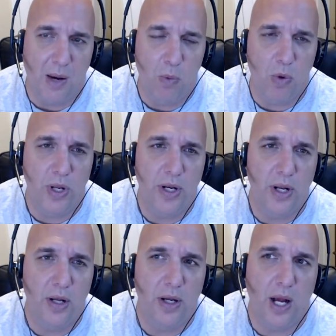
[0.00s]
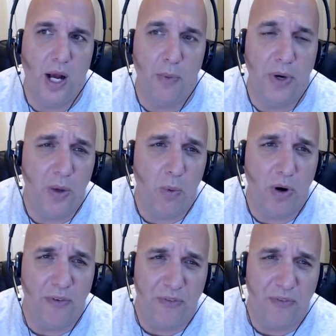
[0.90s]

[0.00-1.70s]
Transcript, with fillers: I wanted, I really wanted